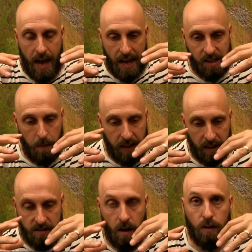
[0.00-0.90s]
as he
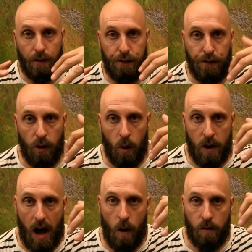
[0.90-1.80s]
begins now to float
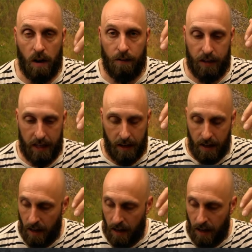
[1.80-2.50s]
out of the